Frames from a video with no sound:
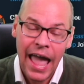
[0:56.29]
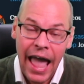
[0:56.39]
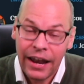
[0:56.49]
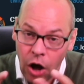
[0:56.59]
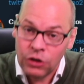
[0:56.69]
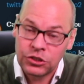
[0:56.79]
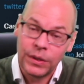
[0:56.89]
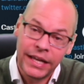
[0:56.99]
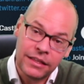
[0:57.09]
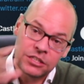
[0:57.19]
And also
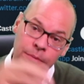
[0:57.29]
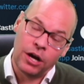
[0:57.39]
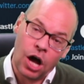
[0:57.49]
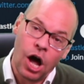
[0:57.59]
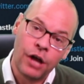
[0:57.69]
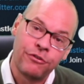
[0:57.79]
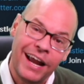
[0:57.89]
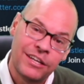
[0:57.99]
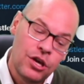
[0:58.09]
in the smart contract,